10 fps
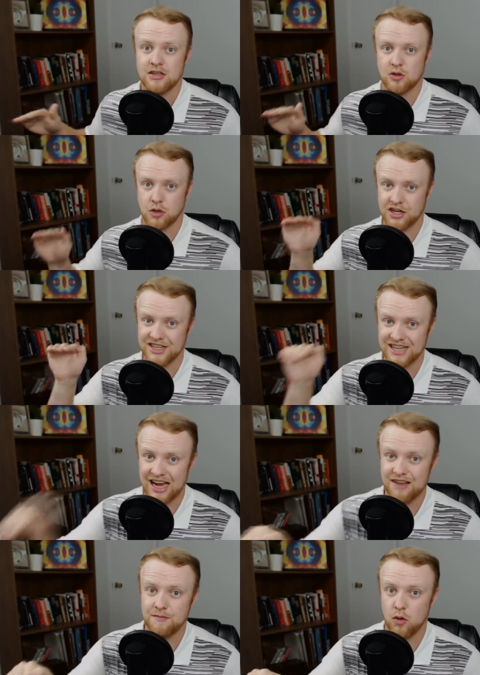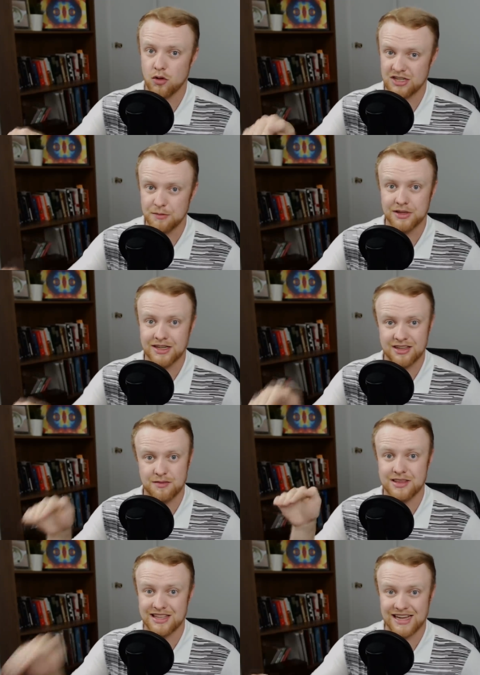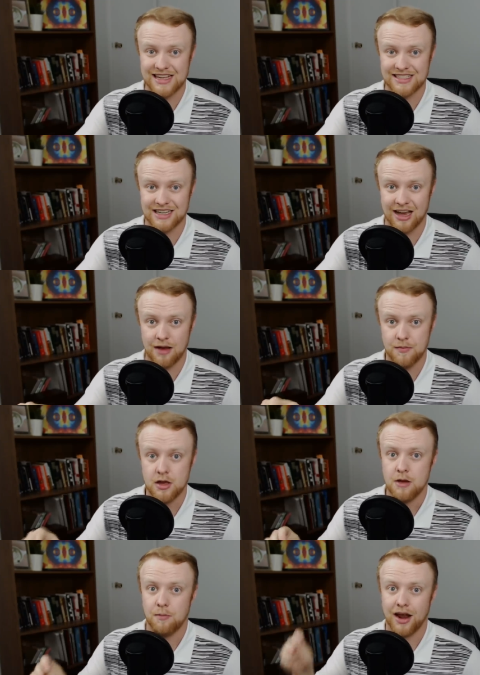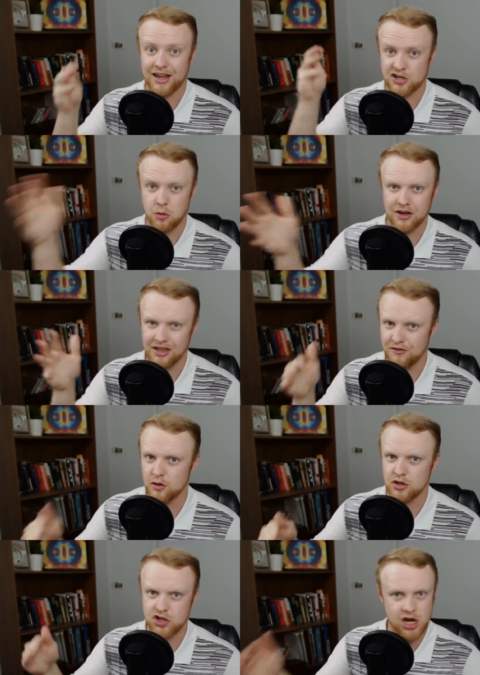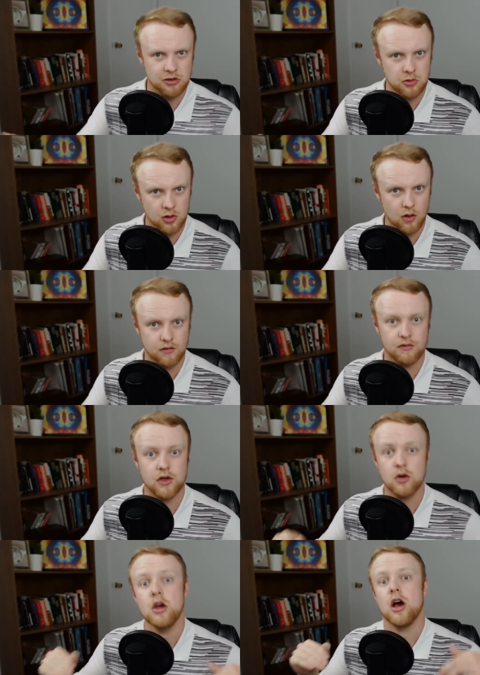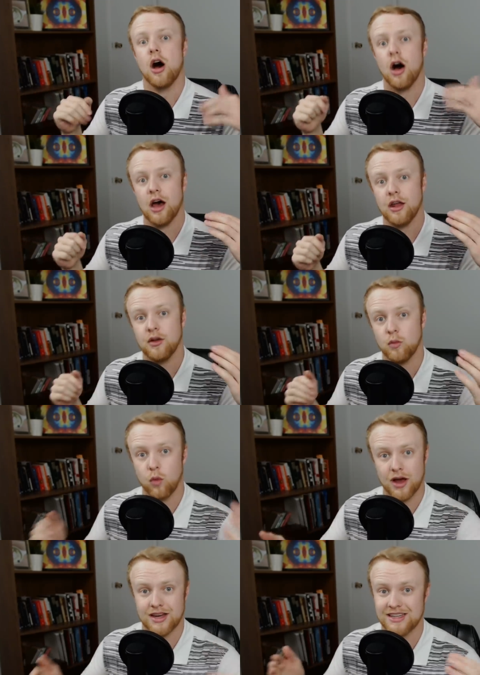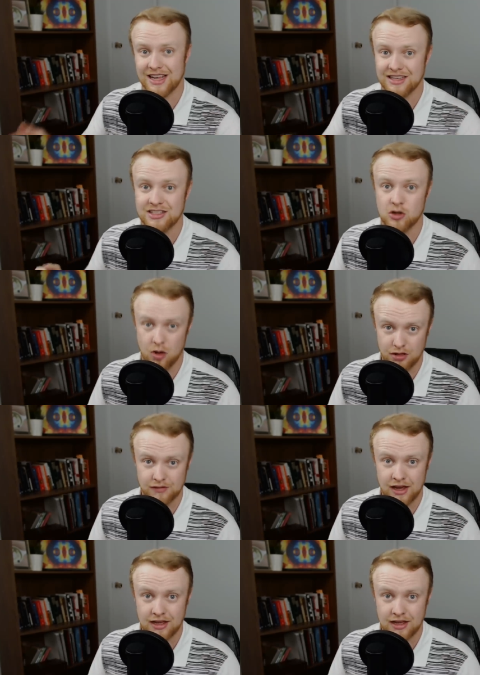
So, we're going to dive more deeply into them in the days to come, but I just wanted to give you a general overview on what it takes to qualify.